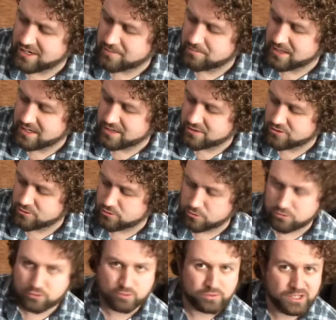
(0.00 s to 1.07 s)
can make it
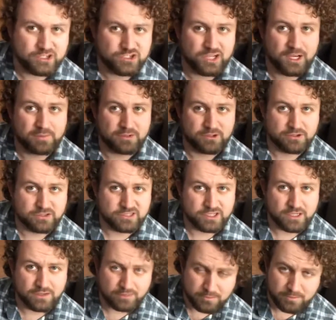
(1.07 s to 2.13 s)
through 3 chapters
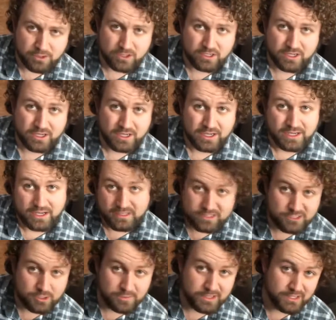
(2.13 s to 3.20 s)
of a book and
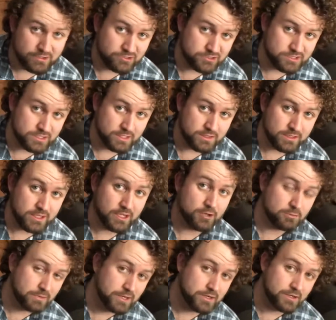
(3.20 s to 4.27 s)
still be interested, then
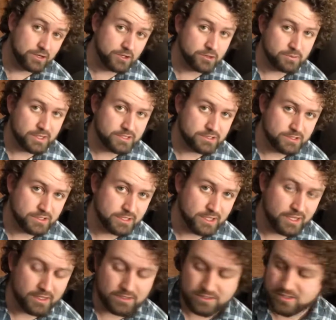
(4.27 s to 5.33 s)
I'll read it all the way to the
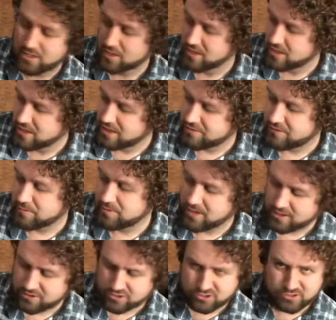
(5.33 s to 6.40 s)
end. If I'm
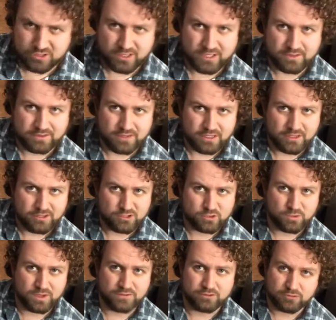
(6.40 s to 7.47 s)
not interested in the
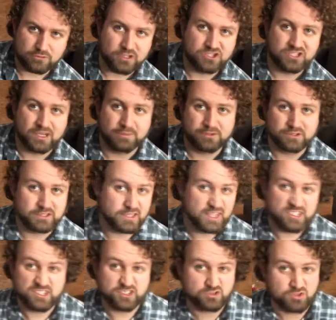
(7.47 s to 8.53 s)
story after 3 chapters, then
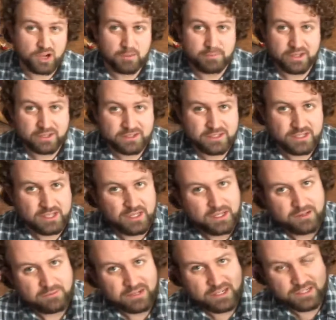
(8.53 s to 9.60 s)
I just drop it.
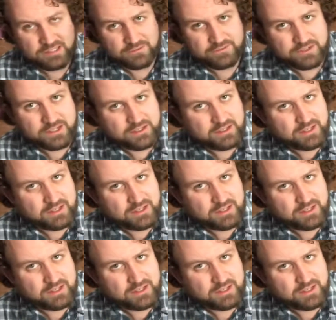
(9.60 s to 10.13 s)
Because if